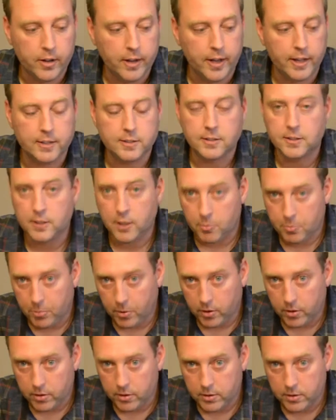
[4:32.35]
It's
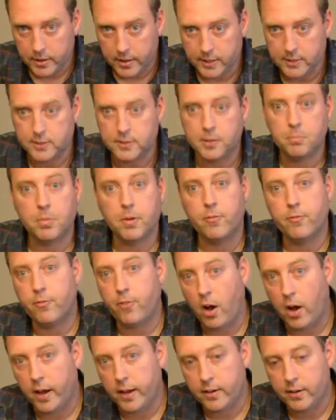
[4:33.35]
simple, it's
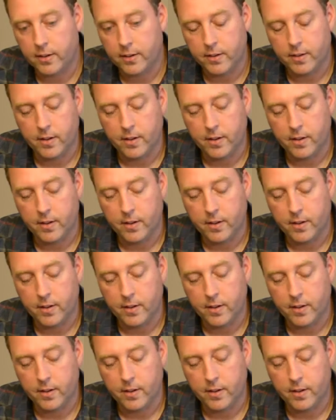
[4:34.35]
simplified,